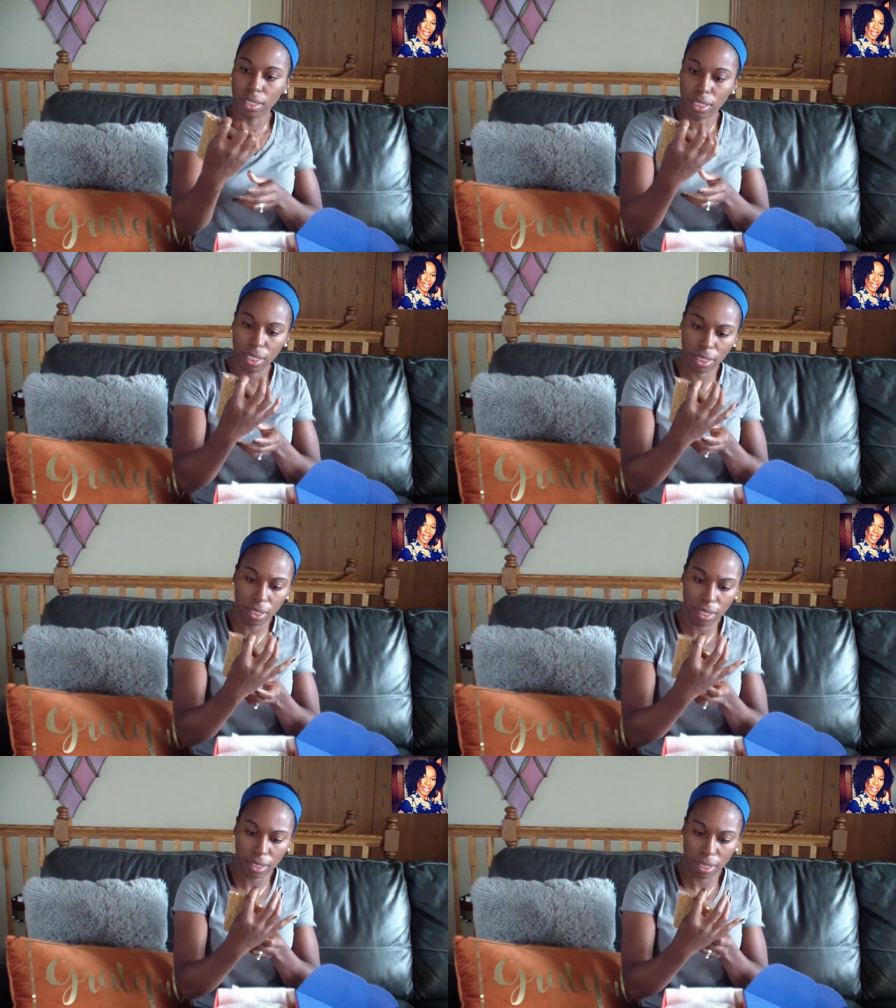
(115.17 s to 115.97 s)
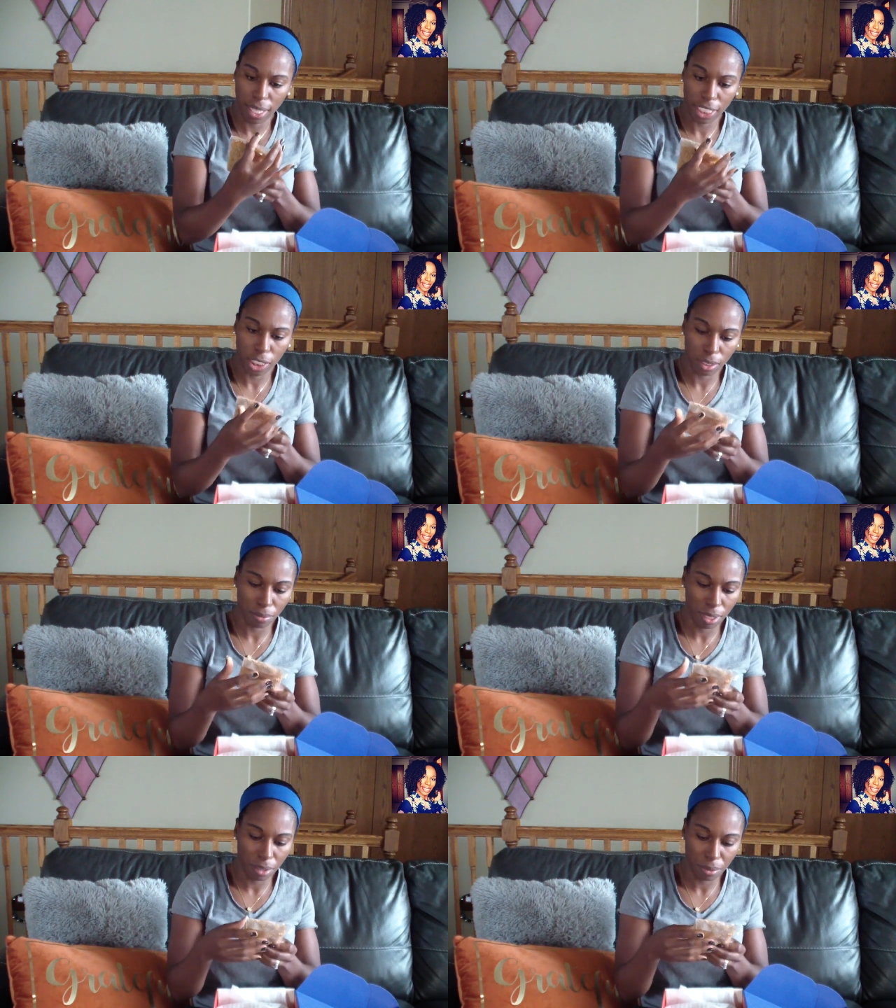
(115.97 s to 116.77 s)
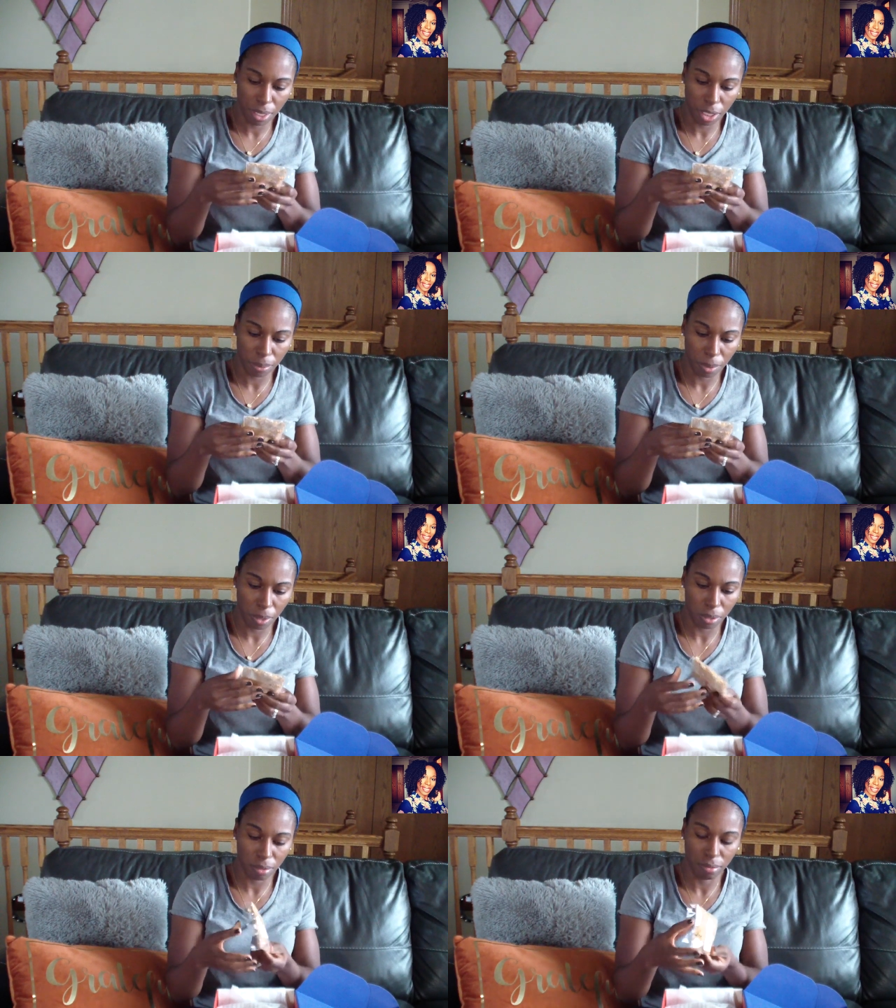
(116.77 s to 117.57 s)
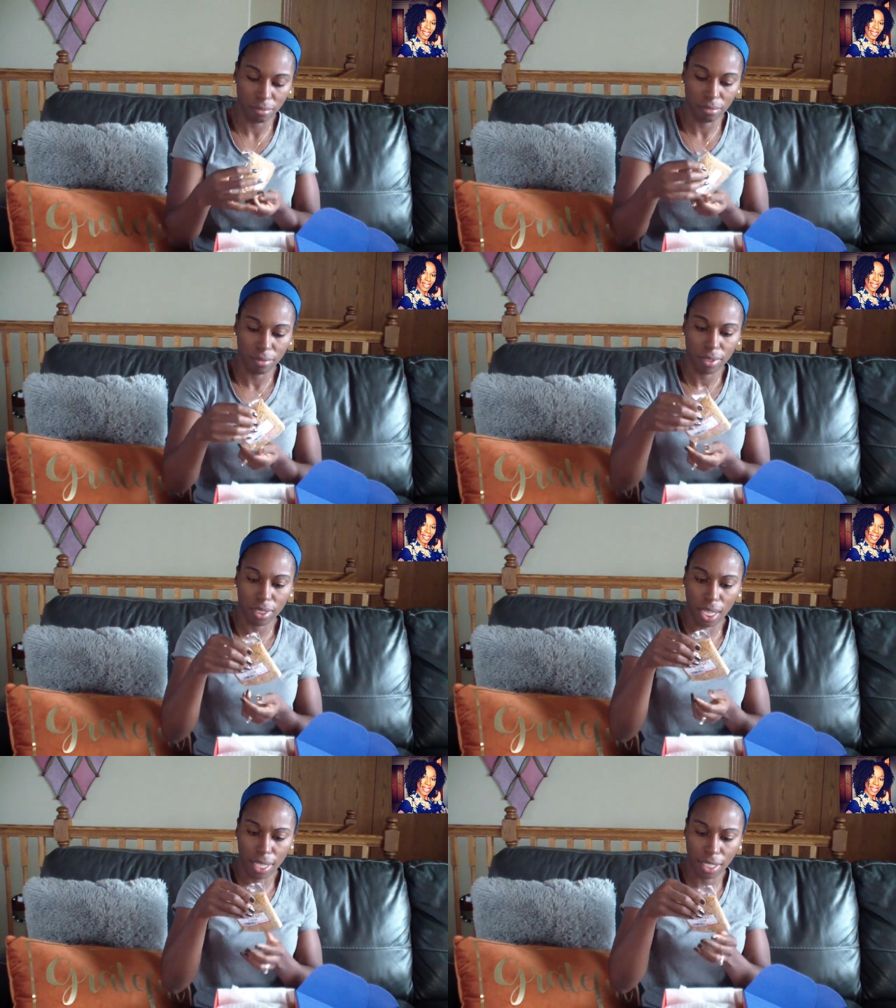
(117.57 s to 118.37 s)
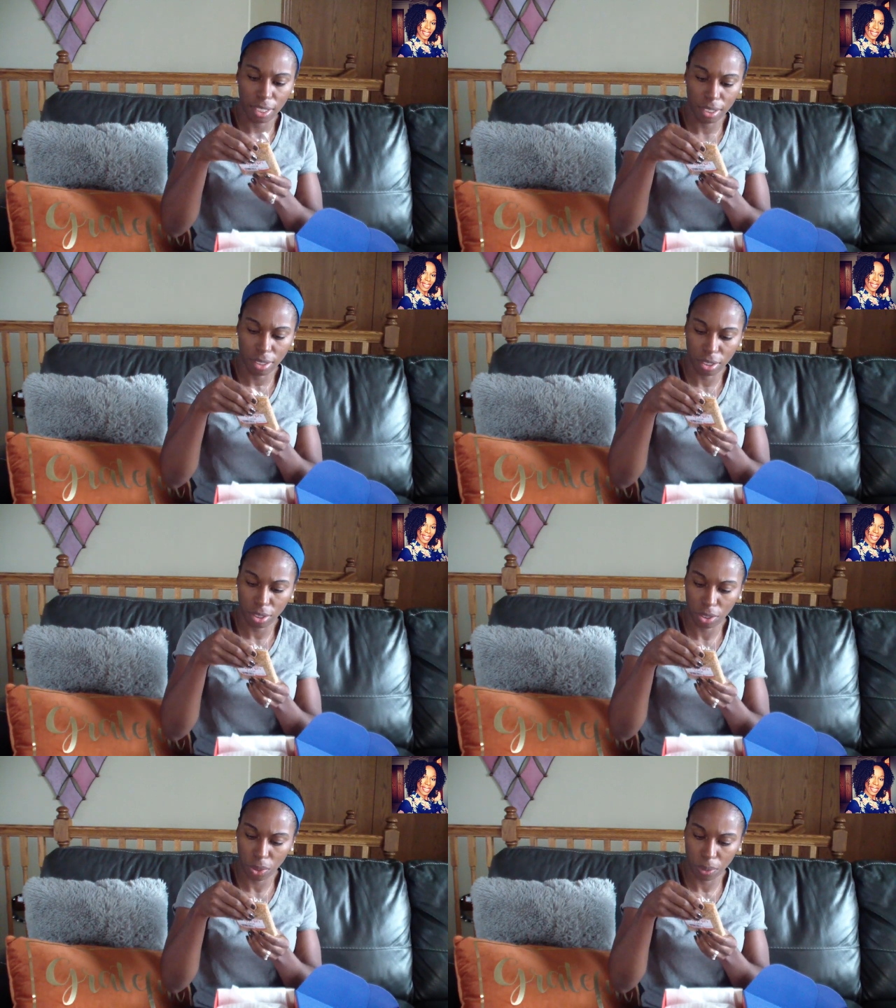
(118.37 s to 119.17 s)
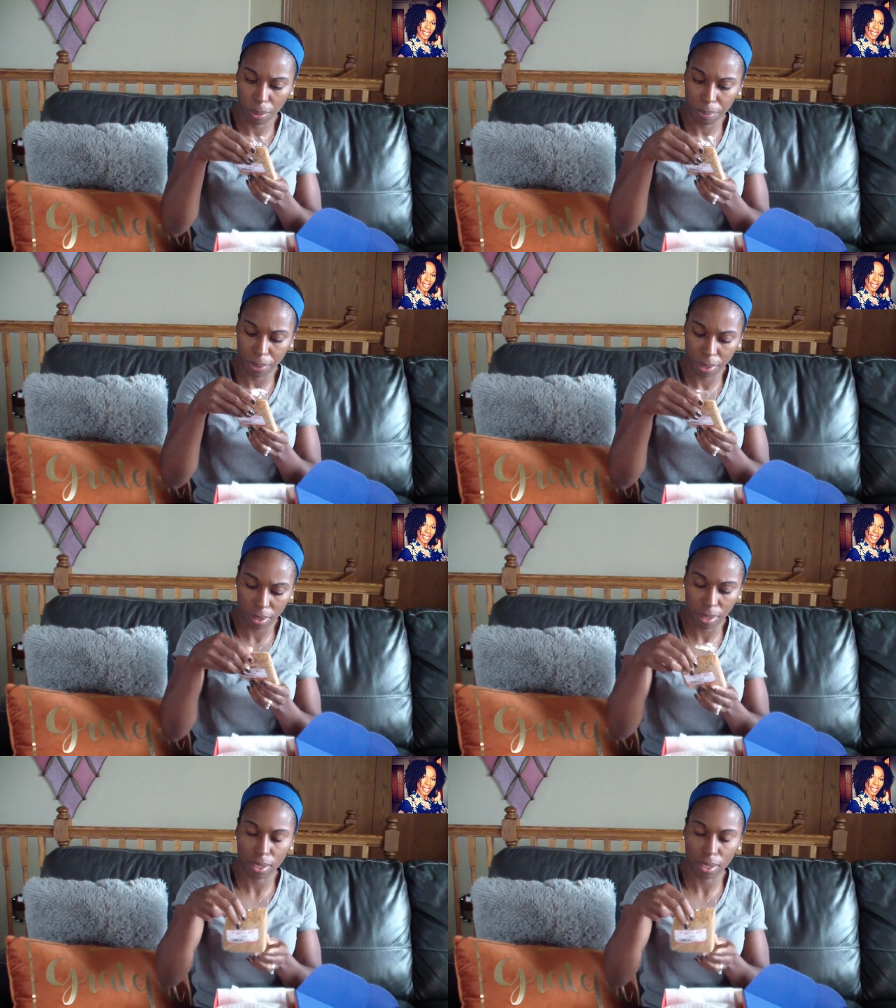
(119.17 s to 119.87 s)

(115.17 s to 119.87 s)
Tui is like really small, tiny shrimps.